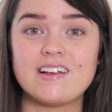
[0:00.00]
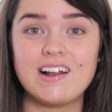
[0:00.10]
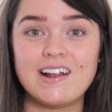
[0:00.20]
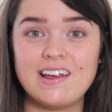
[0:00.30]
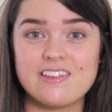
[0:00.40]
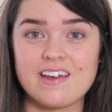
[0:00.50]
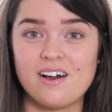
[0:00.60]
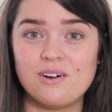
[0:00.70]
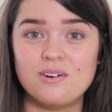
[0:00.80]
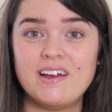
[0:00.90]
a clear
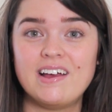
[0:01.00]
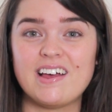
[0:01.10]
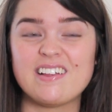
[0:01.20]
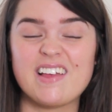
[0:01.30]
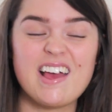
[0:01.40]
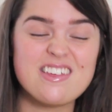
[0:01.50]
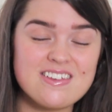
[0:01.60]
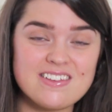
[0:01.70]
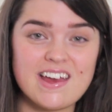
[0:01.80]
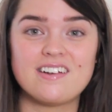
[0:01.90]
gel, has a
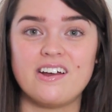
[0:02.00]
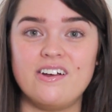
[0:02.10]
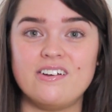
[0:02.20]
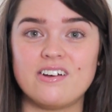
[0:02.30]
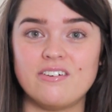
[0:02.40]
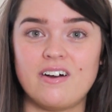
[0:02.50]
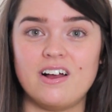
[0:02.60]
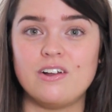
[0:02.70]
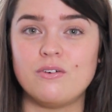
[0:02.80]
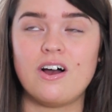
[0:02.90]
shed load of
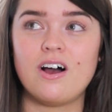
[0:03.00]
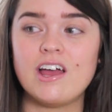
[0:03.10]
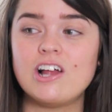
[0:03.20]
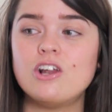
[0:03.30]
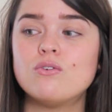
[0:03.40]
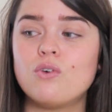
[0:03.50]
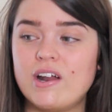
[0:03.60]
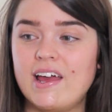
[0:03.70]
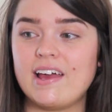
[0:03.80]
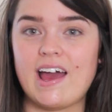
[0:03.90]

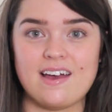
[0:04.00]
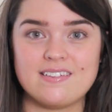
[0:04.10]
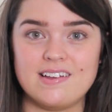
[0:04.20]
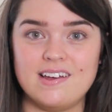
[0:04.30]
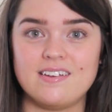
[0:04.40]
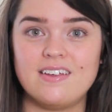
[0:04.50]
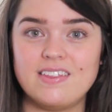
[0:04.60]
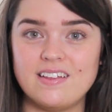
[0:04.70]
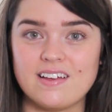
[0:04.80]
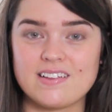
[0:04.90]
hyaluronic acid,
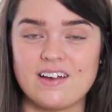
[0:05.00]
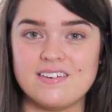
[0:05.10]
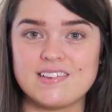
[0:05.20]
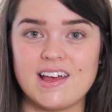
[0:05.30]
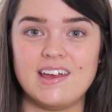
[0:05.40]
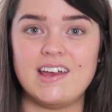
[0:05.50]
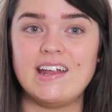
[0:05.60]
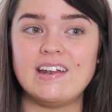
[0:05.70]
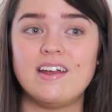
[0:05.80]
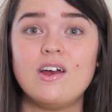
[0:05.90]
I think that's how you say it
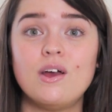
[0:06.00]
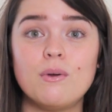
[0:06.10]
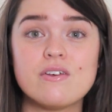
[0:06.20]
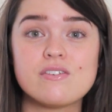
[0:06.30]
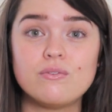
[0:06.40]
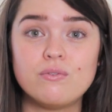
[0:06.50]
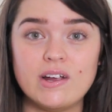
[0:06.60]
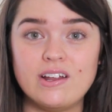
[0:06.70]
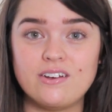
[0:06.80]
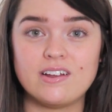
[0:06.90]
in, which is a
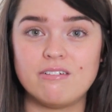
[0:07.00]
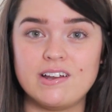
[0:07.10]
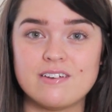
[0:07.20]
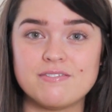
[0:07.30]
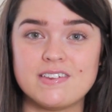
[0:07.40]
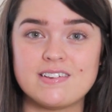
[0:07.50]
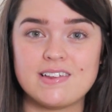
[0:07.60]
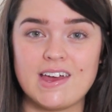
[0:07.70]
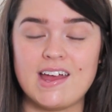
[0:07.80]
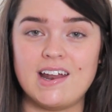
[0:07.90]
really good ingredient for the
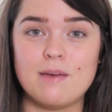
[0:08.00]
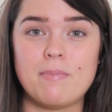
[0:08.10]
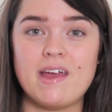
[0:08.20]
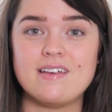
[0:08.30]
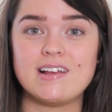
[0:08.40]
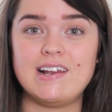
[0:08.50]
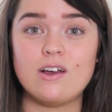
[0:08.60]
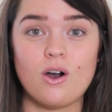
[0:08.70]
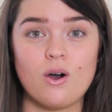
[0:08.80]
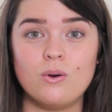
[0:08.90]
skin. It
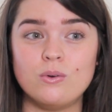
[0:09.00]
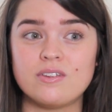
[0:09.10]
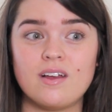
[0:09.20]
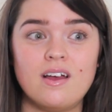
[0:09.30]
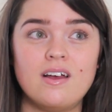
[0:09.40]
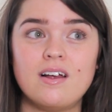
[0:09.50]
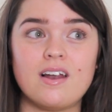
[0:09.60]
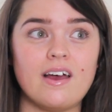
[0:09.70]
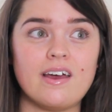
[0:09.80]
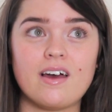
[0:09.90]
basically holds
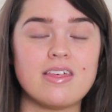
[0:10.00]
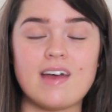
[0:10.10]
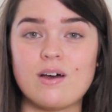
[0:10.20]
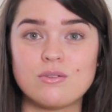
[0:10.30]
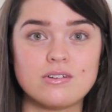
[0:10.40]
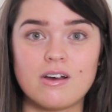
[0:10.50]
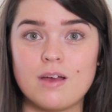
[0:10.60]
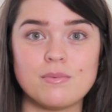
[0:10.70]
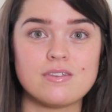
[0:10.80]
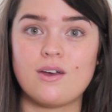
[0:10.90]
like 1,000
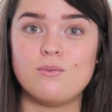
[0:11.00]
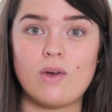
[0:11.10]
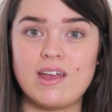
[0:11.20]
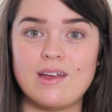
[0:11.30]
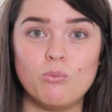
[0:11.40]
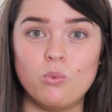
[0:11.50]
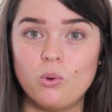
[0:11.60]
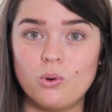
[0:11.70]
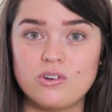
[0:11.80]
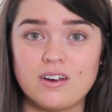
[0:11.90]
times its own weight in
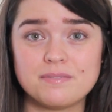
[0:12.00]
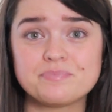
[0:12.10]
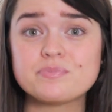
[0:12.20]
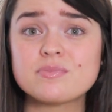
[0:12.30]
water,